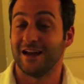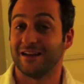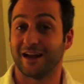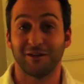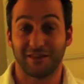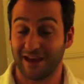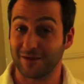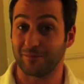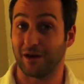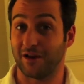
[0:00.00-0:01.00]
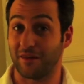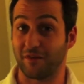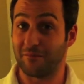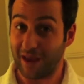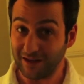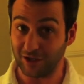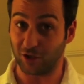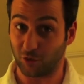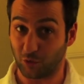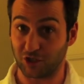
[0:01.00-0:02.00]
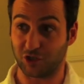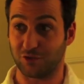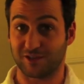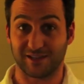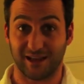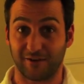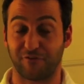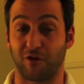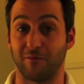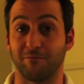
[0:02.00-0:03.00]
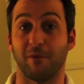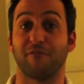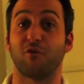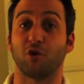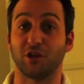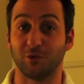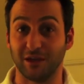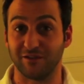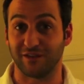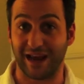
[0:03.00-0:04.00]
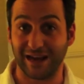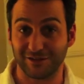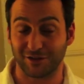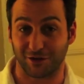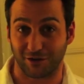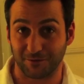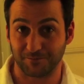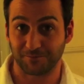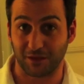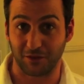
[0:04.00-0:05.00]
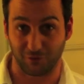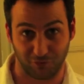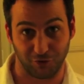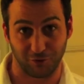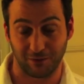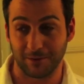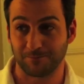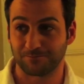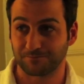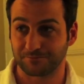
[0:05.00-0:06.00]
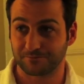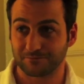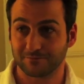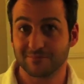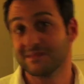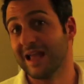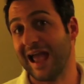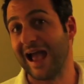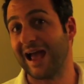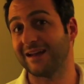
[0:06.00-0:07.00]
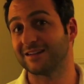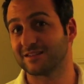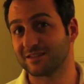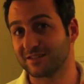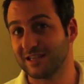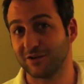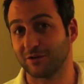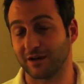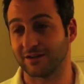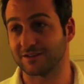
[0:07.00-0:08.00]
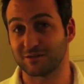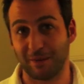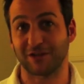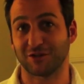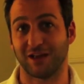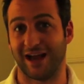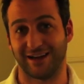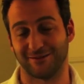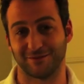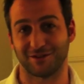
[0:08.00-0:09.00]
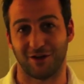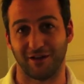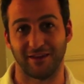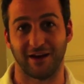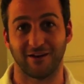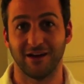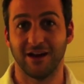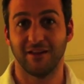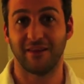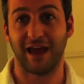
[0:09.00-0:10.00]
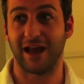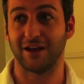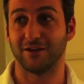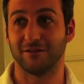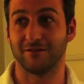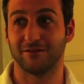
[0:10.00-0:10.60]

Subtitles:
Not only that, but the menu, which you select from before you even enter the room, had secret special items on there that